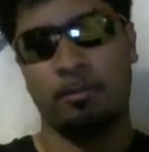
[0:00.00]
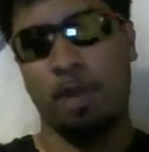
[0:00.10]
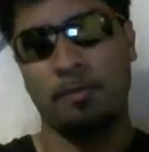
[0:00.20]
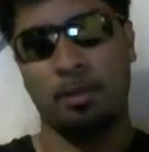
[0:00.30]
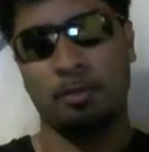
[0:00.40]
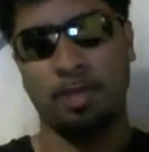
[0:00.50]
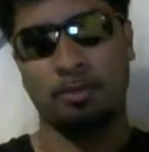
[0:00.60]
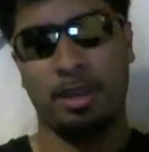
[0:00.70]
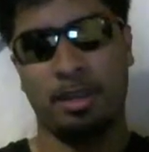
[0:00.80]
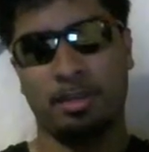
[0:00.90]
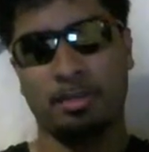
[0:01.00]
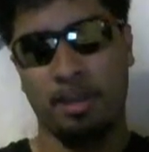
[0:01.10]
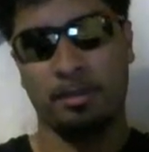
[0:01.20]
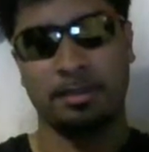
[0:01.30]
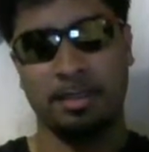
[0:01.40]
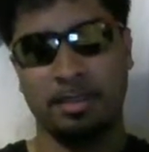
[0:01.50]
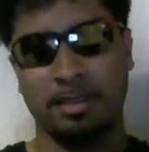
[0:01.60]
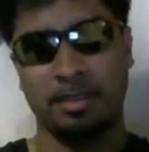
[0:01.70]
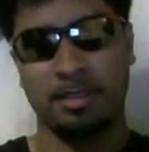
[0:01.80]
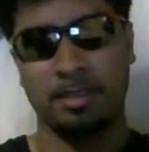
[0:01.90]
Prime Photon Dragon is obviously a
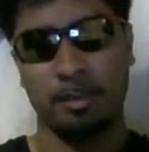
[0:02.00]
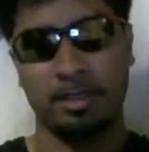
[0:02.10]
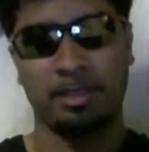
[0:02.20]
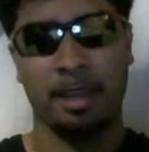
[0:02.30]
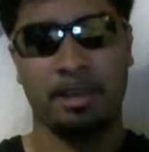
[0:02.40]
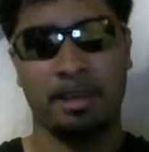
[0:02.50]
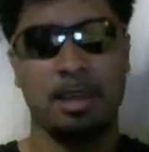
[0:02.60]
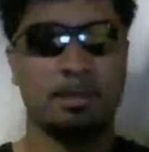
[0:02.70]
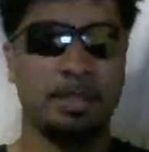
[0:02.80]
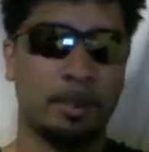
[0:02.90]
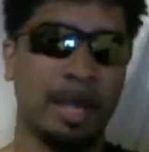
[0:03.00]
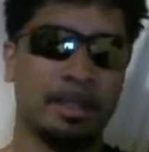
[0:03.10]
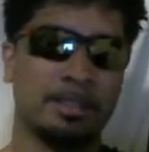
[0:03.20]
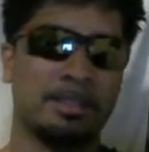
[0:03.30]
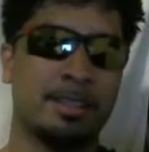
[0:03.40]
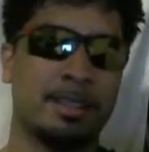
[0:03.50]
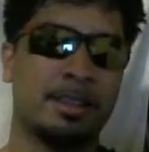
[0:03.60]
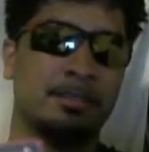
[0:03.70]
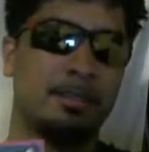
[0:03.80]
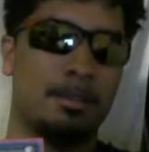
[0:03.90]
staple in this deck, but Neo Galaxy Eyes,
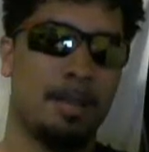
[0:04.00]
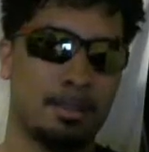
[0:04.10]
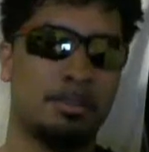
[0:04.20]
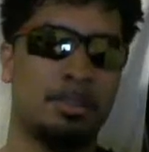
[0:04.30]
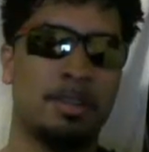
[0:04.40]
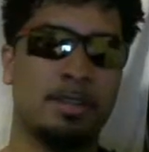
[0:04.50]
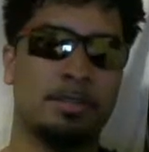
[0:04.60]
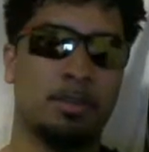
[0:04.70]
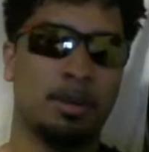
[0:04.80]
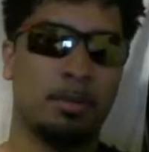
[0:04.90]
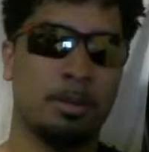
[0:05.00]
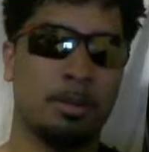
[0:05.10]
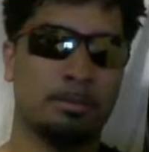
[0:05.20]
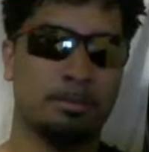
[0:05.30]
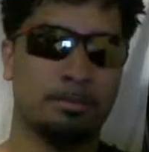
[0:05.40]
that's up to you guys if you want to run him.